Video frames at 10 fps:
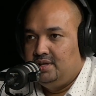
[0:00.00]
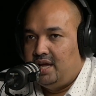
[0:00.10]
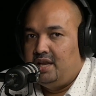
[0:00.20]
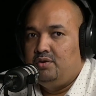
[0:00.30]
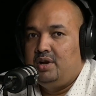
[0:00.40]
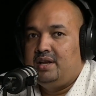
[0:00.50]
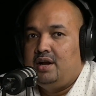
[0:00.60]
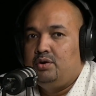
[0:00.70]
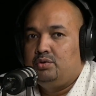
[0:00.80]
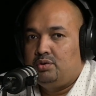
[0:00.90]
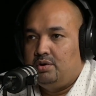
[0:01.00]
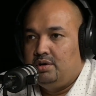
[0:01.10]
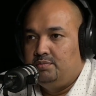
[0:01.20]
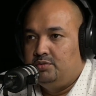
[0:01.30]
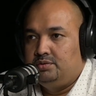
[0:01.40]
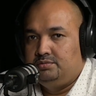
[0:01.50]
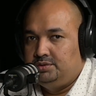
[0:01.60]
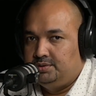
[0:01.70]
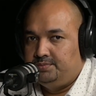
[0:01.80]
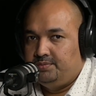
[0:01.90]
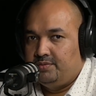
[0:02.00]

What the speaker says: And you will tend to throttle more. No.